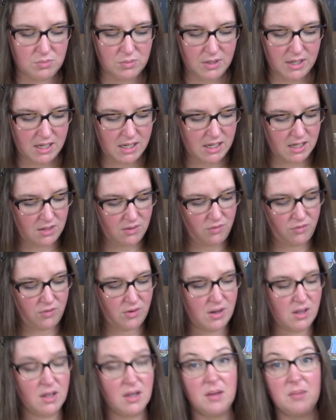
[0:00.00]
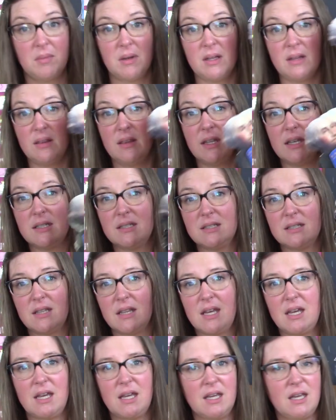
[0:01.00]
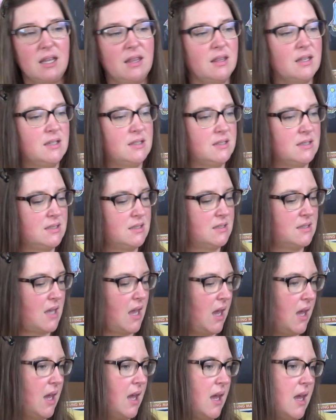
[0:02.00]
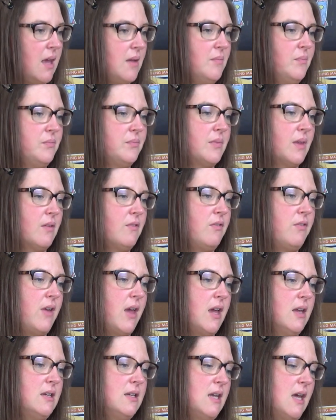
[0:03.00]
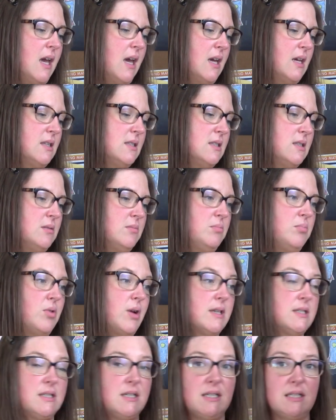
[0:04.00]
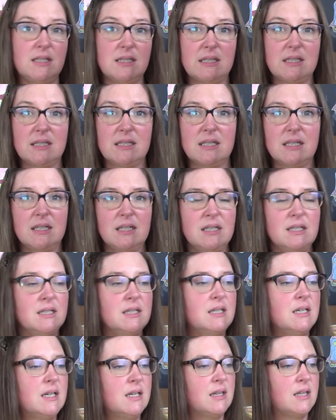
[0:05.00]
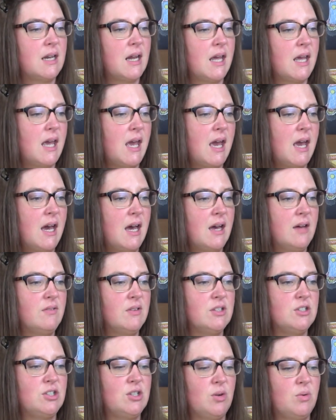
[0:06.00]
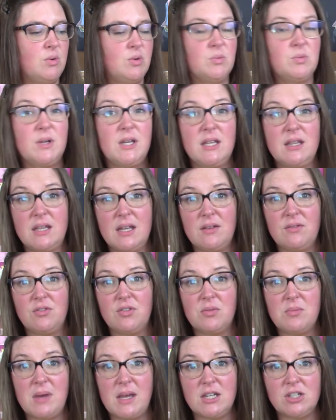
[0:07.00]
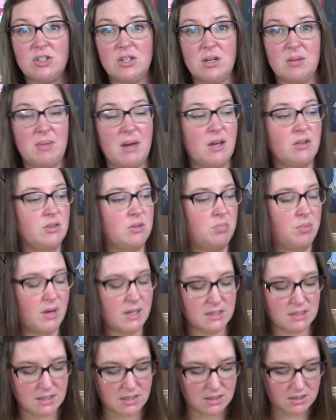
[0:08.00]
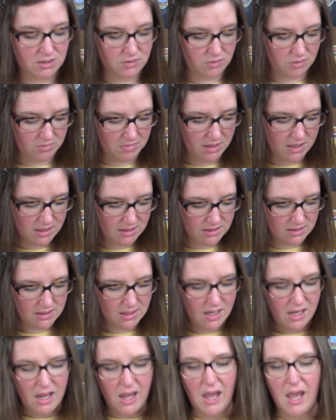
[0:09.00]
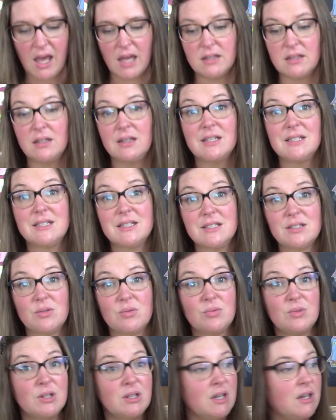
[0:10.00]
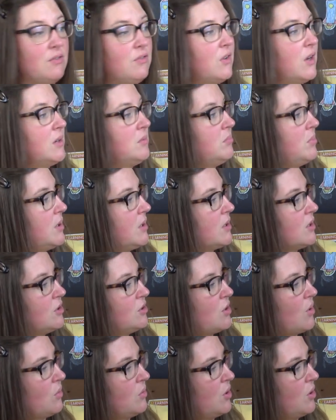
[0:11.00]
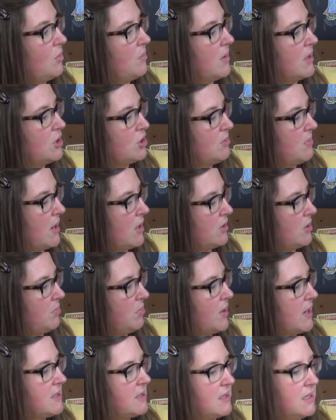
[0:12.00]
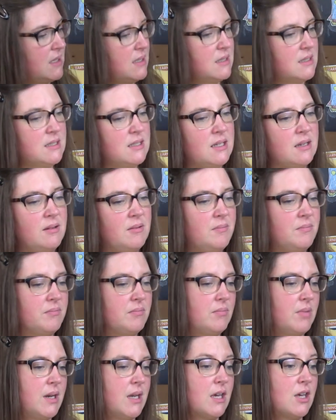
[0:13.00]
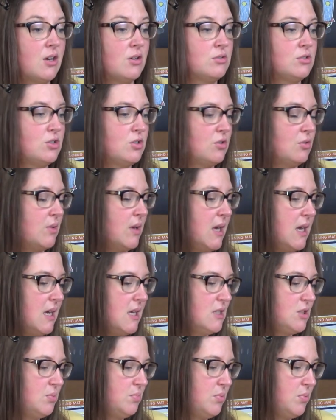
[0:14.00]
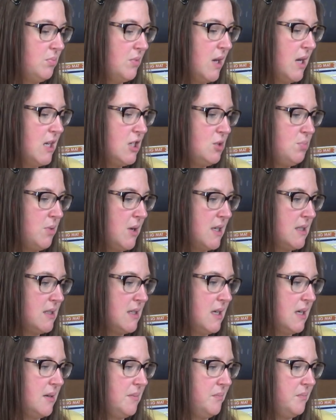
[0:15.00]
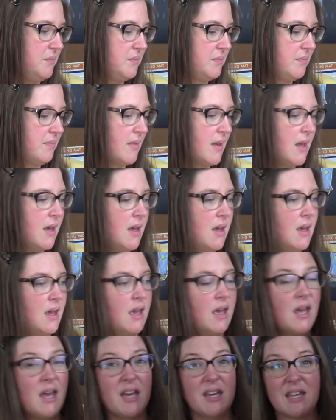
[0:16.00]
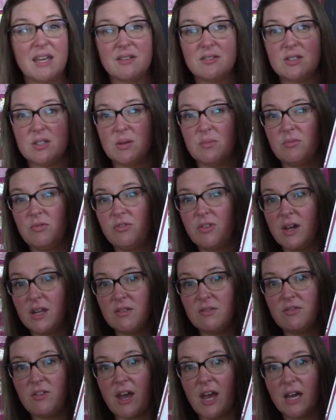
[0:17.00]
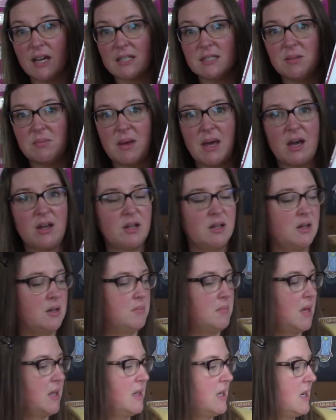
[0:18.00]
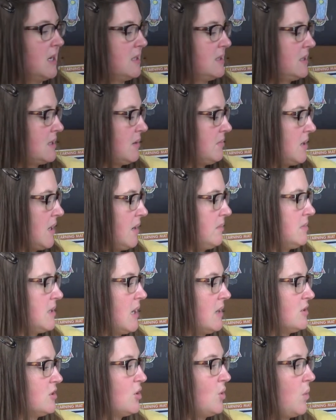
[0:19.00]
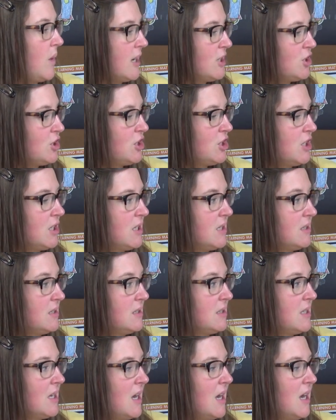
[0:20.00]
read from this thing. This is a Fandex Presidents that I have. And so we'll read the information about the presidents from this. And then this is a really fun book. Don't know much about the presidents, but it goes through each each president and gives some fun facts about them. And then it sometimes has questions